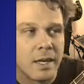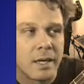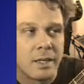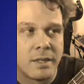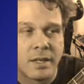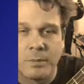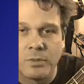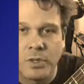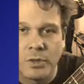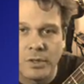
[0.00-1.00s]

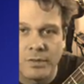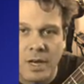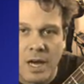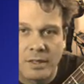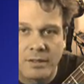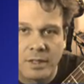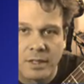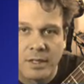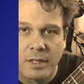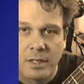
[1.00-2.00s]
and so you've got
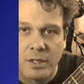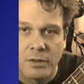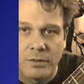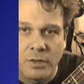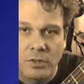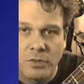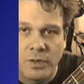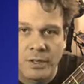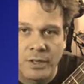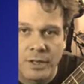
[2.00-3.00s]
your first
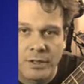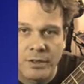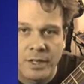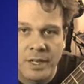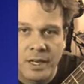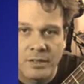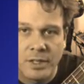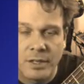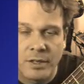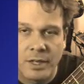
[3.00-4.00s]
finger here, your
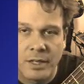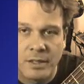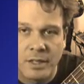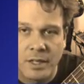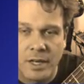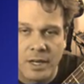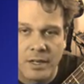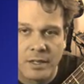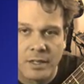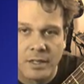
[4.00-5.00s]
index here in
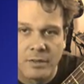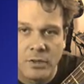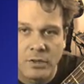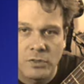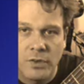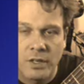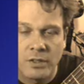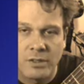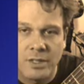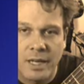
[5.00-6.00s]
the first fret
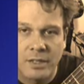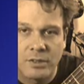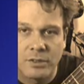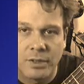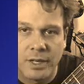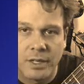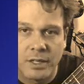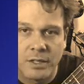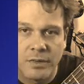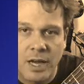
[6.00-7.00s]
on the second string,
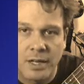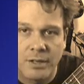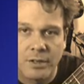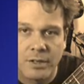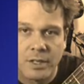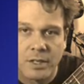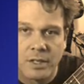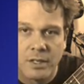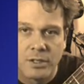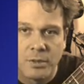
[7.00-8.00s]
and then you've got your
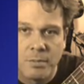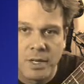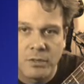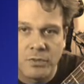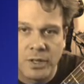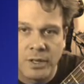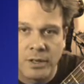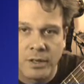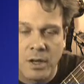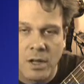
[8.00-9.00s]
middle
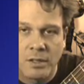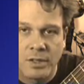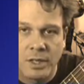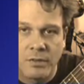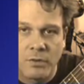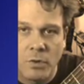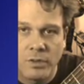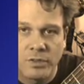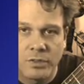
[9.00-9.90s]
finger on the 4th